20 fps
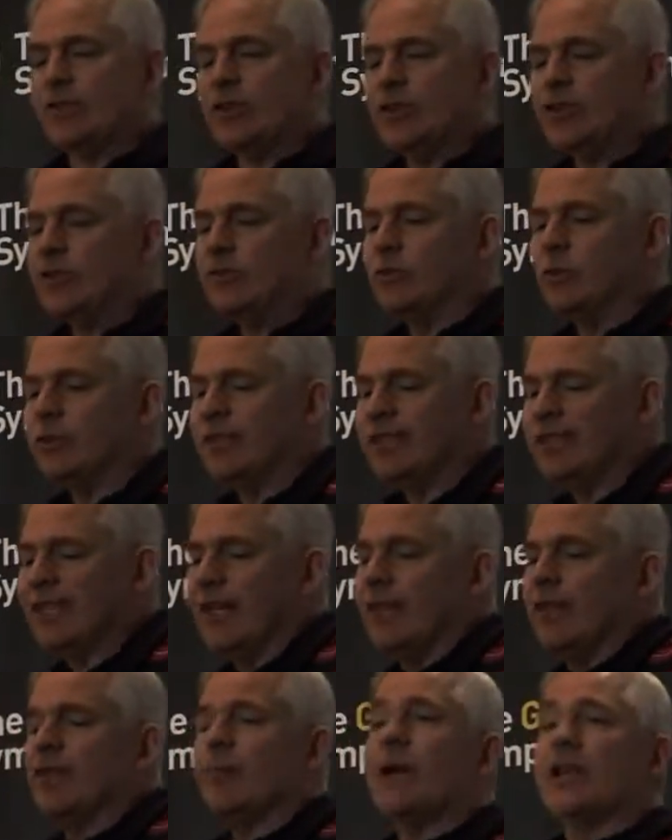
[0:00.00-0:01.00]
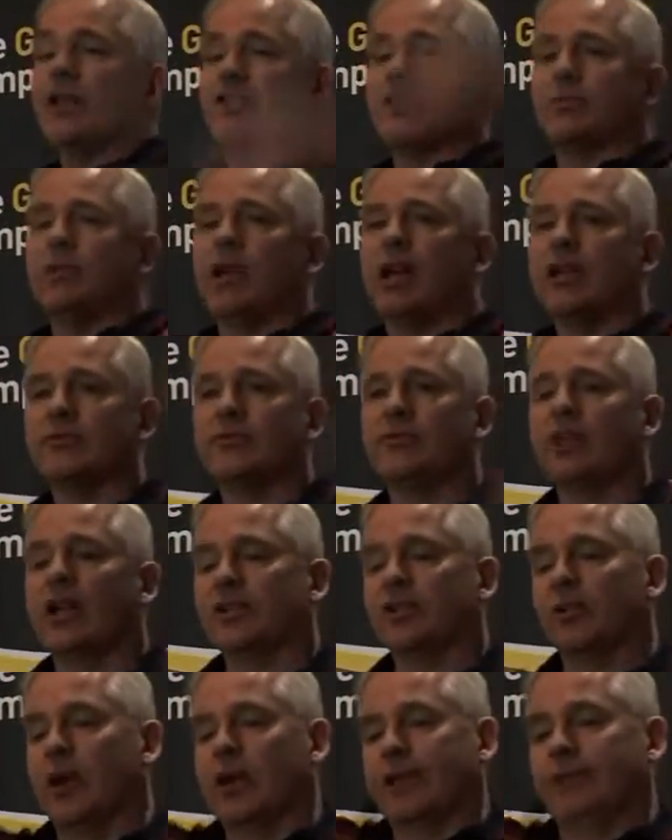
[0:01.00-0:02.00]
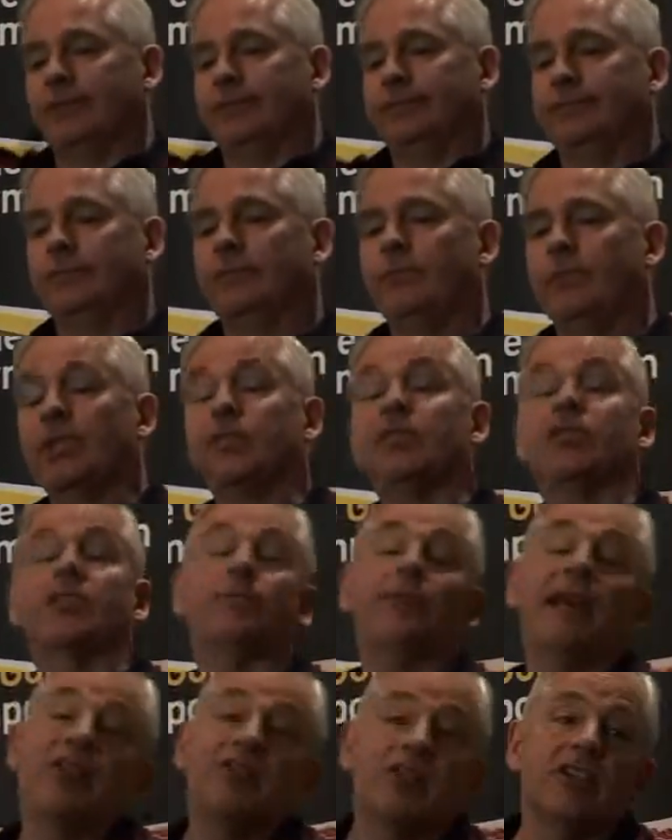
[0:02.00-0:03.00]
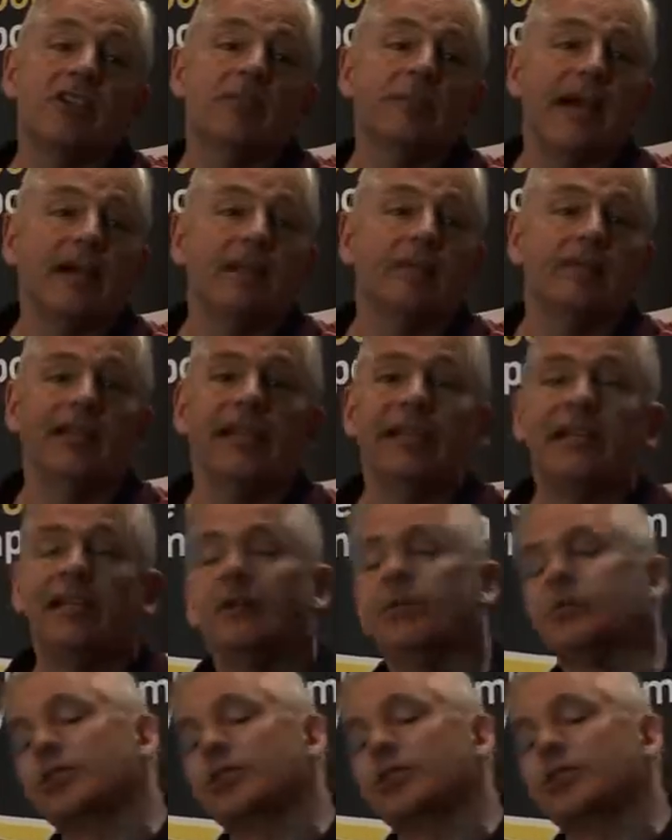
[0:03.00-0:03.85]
First of all, the money supply is fluctuating because it depends on the amount of lending,